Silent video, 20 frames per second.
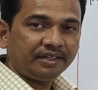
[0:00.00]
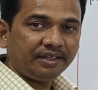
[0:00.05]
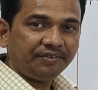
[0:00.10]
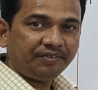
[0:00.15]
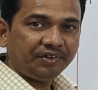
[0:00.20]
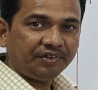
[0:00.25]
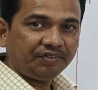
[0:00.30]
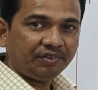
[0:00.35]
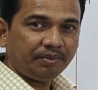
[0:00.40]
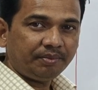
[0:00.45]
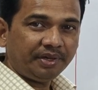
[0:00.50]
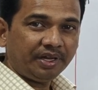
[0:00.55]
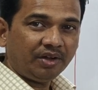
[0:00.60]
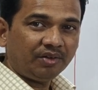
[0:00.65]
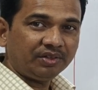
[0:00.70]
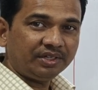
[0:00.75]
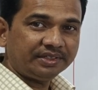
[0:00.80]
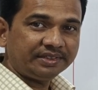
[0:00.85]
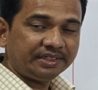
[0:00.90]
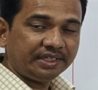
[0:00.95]
if it will be
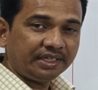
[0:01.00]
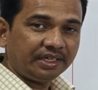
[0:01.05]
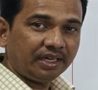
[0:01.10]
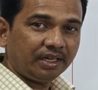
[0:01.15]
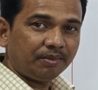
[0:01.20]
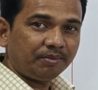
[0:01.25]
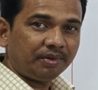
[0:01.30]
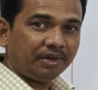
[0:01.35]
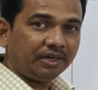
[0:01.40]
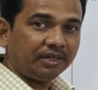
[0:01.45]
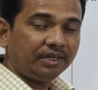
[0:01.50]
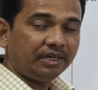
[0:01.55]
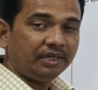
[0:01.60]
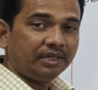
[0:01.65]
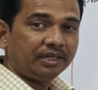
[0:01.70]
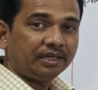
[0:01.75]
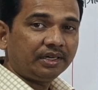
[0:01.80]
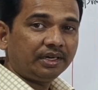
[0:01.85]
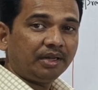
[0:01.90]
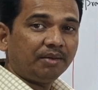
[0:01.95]
have the single bond,
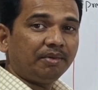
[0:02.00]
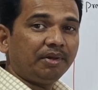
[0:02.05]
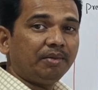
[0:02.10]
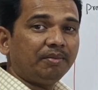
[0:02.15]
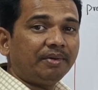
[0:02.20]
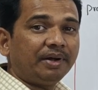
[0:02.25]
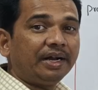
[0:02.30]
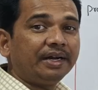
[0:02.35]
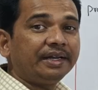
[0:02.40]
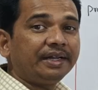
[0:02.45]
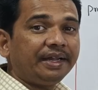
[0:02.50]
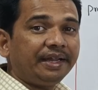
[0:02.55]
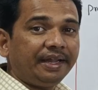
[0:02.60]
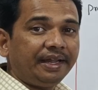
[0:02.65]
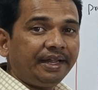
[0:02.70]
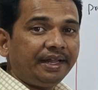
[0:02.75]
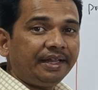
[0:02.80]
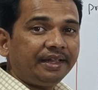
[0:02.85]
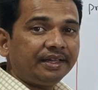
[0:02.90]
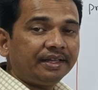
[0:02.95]
double bond
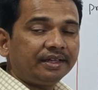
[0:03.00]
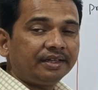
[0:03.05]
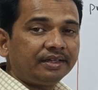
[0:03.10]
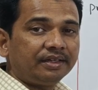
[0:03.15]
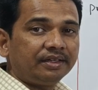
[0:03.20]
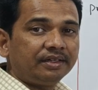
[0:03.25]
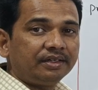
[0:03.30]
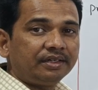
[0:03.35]
in,